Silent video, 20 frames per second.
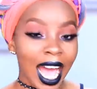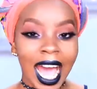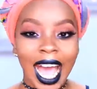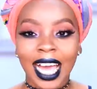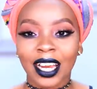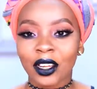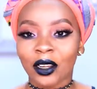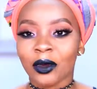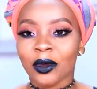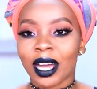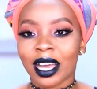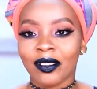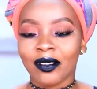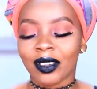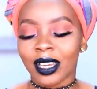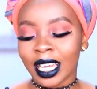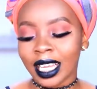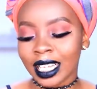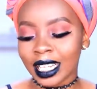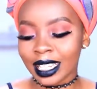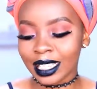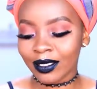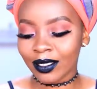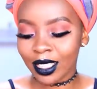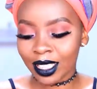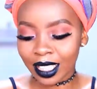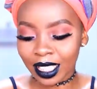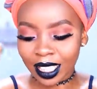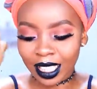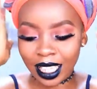I don't know, I feel like
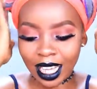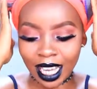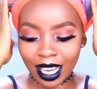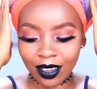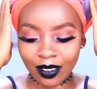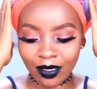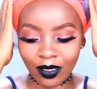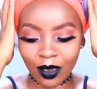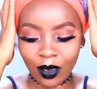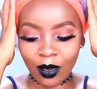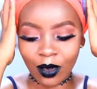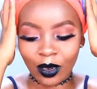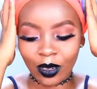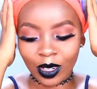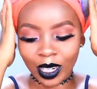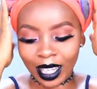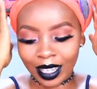leaving the scarf on.